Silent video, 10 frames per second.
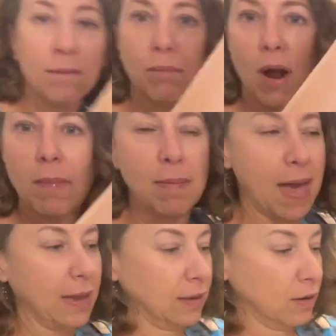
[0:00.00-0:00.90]
brought my
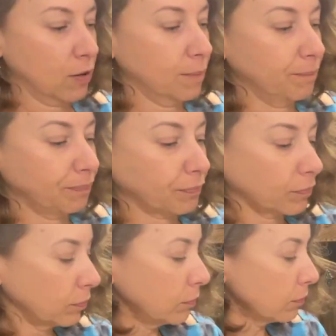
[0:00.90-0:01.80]
bag in here.
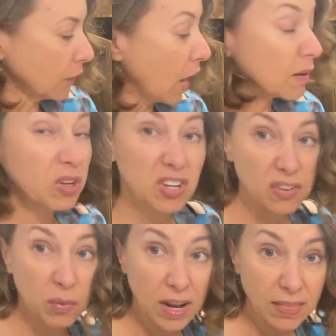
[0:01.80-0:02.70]
I am gonna
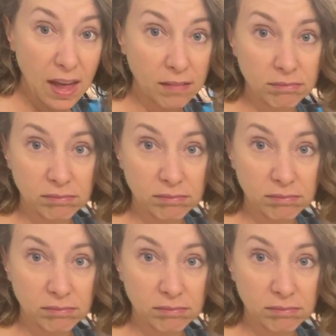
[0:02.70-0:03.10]
donate that.